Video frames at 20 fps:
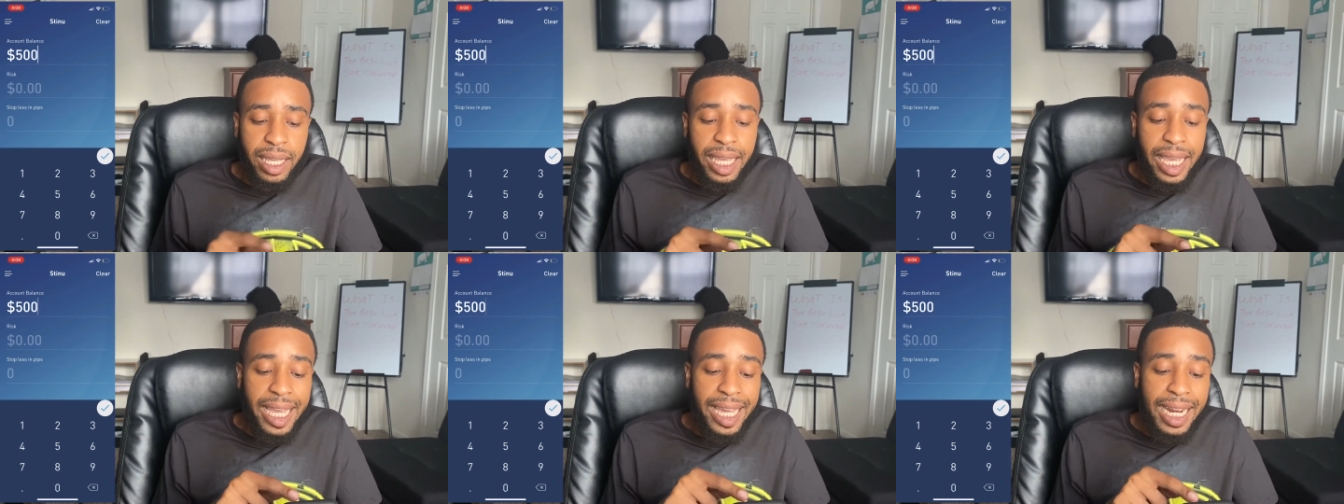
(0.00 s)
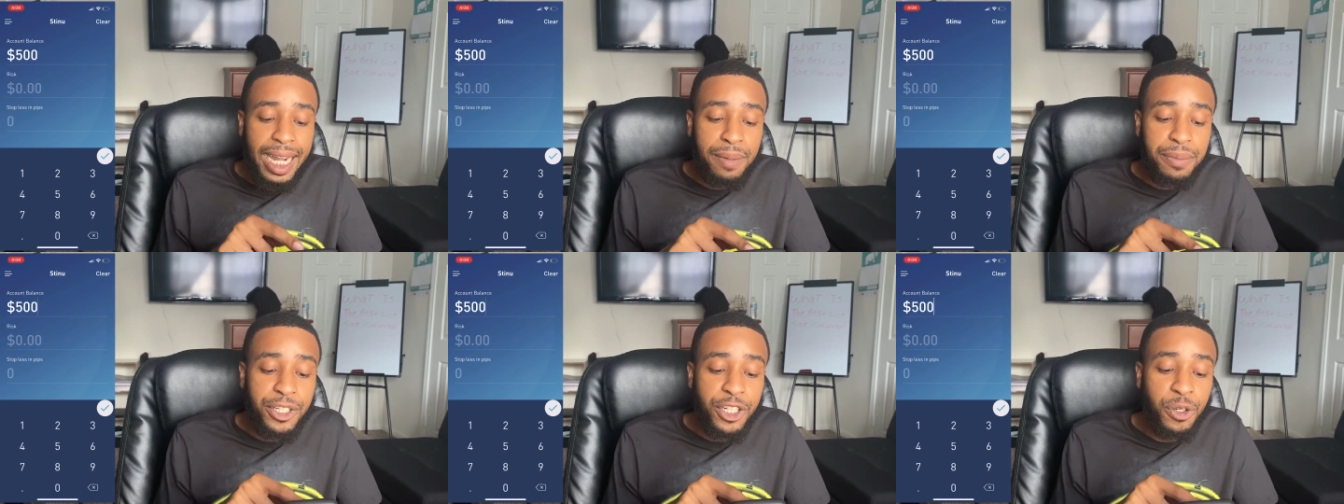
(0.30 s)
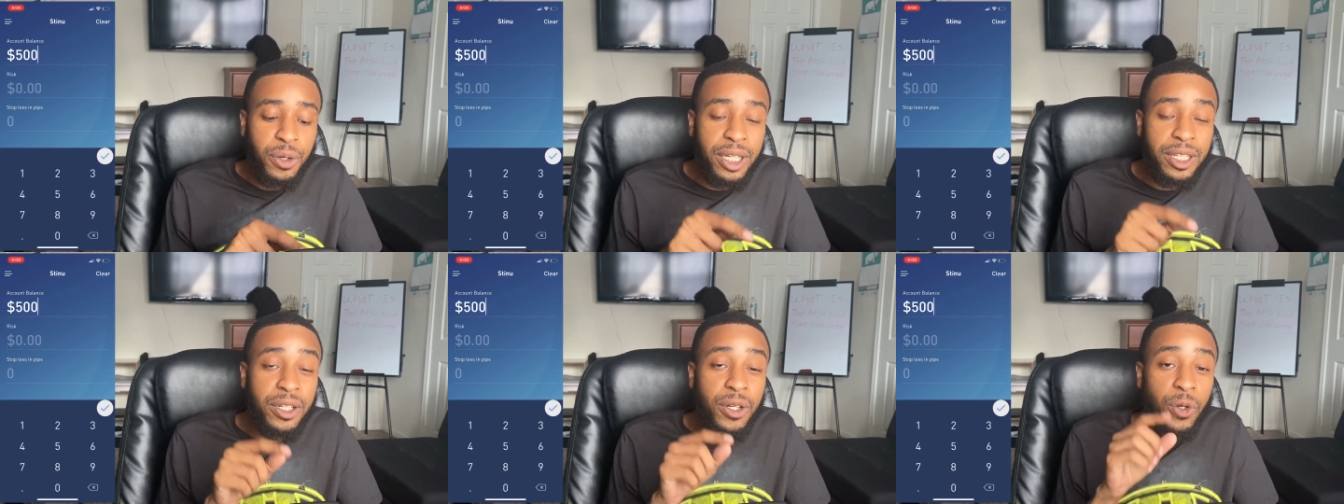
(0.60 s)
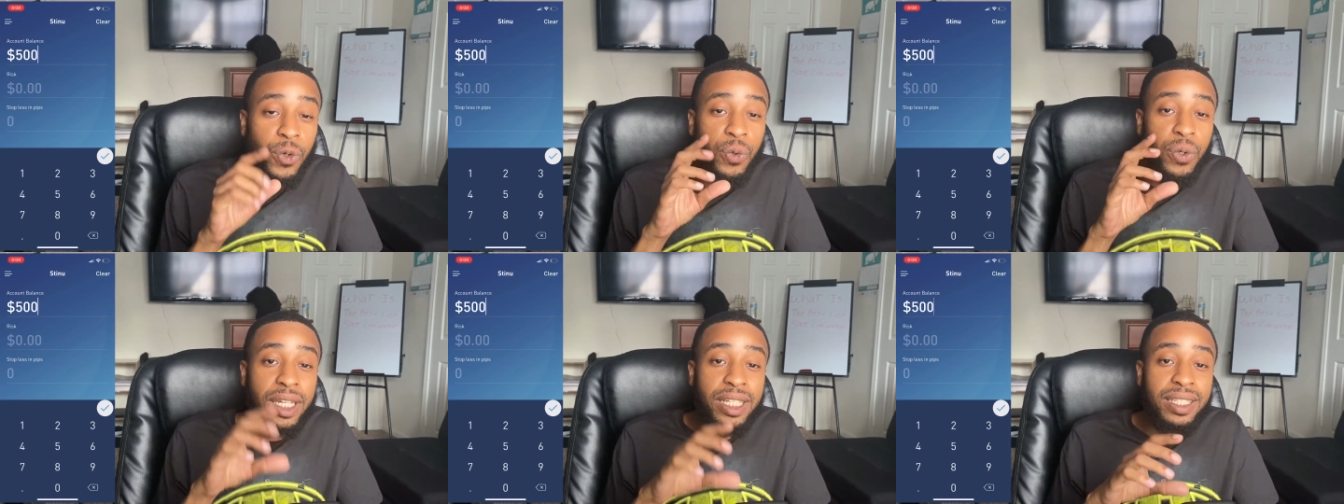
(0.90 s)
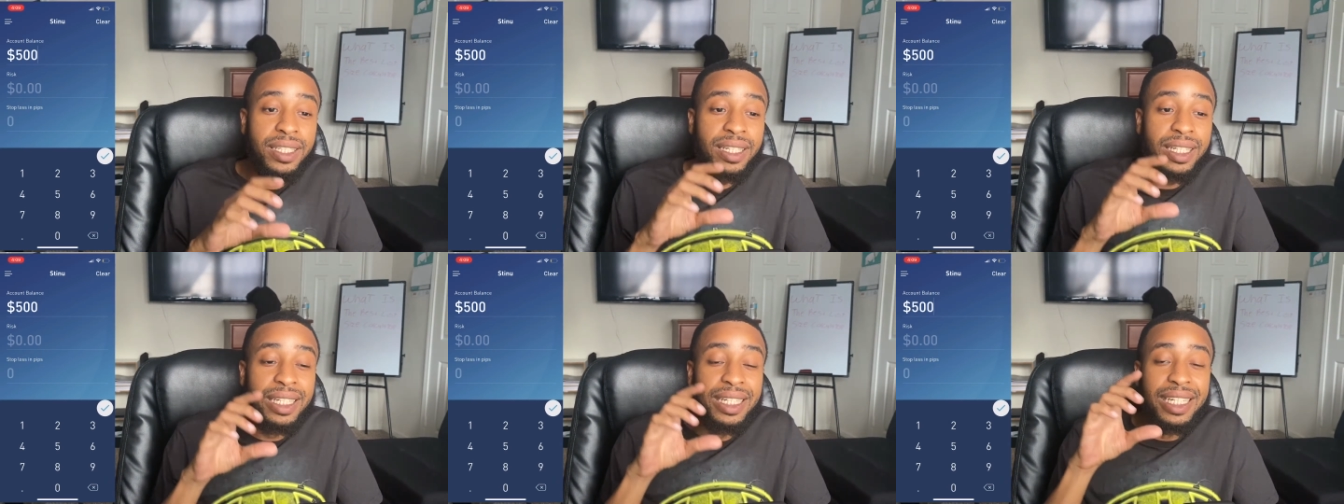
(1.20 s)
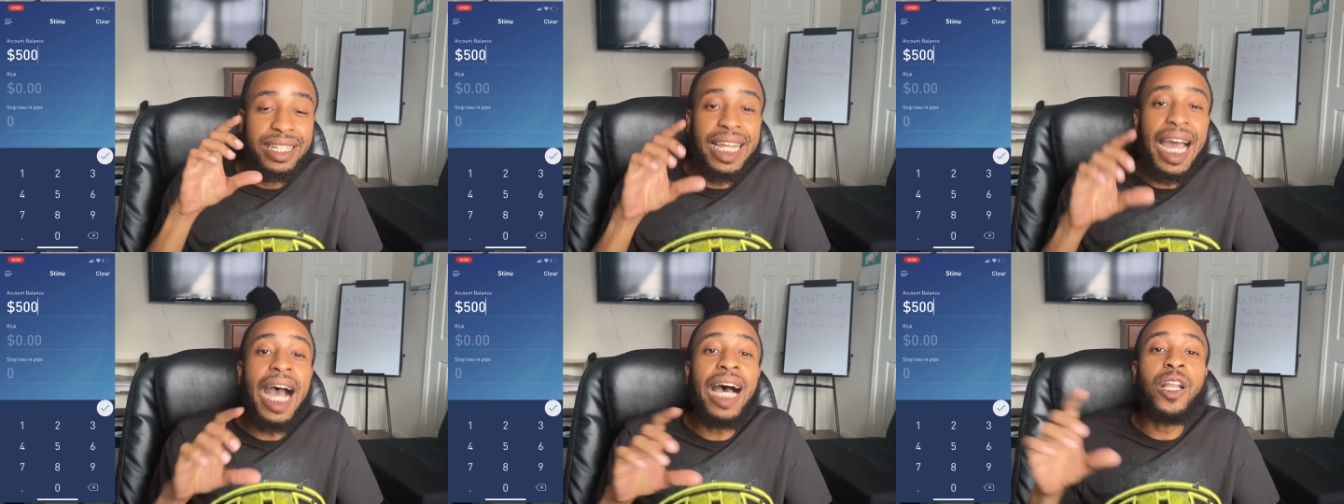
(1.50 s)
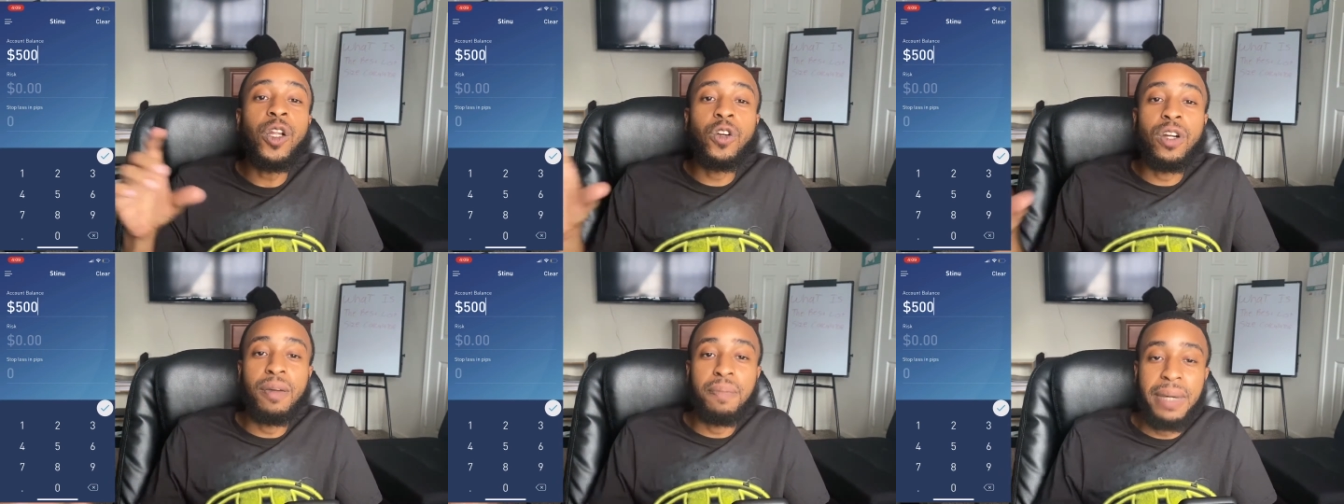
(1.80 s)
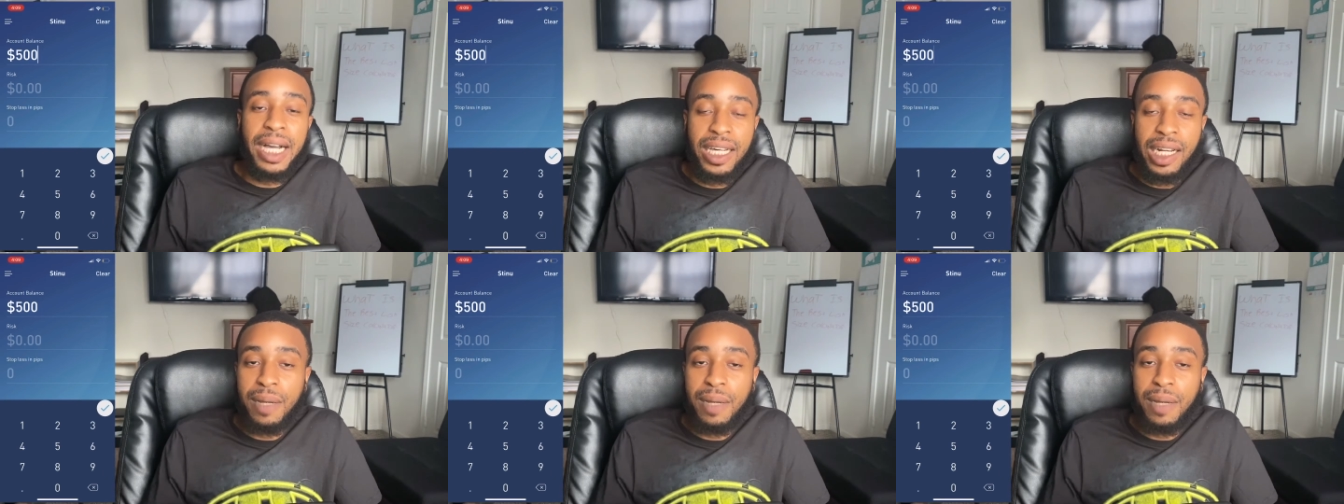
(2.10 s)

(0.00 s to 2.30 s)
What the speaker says: and I'm doing the risk dollar amount.